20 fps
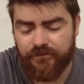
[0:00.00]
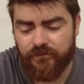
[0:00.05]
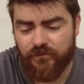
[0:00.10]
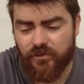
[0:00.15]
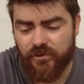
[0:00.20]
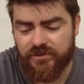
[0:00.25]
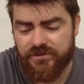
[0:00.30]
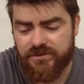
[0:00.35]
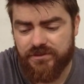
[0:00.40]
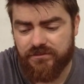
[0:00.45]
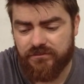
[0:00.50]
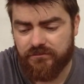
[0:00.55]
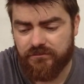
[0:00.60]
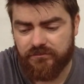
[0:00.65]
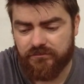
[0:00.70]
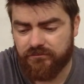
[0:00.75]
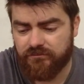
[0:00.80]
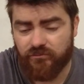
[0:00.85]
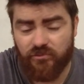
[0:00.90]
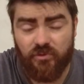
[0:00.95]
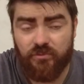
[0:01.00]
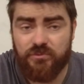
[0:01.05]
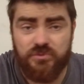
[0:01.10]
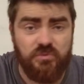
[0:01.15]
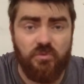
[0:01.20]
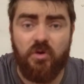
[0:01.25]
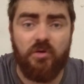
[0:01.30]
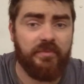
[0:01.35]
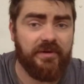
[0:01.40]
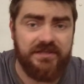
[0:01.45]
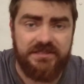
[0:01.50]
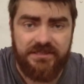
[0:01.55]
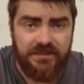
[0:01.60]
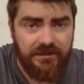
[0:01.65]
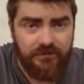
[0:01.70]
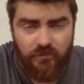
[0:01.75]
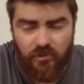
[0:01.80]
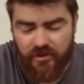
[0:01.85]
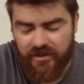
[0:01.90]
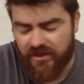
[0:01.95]
what
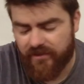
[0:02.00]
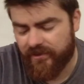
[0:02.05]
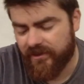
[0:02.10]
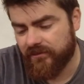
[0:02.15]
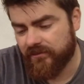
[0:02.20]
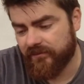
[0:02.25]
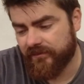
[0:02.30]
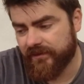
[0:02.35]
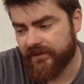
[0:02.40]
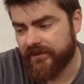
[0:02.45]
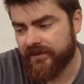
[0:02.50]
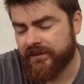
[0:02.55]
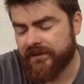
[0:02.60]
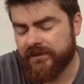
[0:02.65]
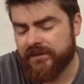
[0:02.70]
came out of it.